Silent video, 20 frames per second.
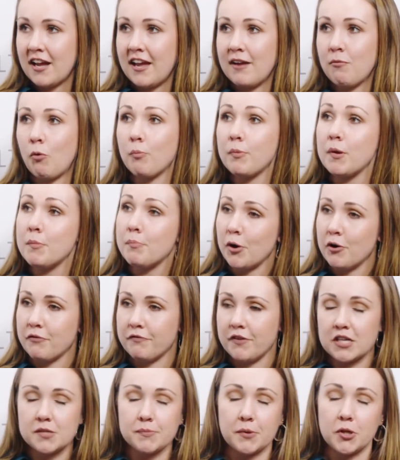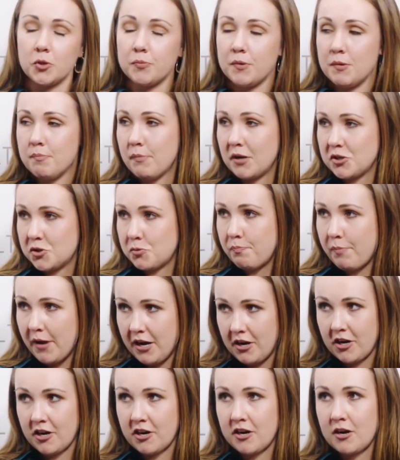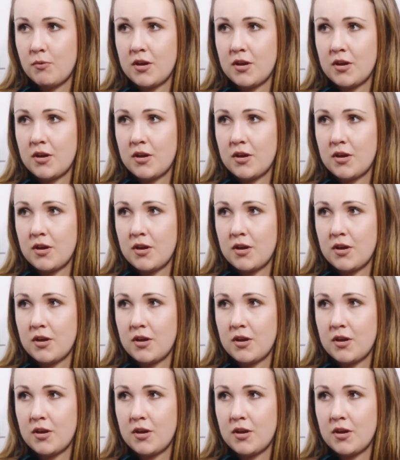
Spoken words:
And won't be perfect, but it'll be much better,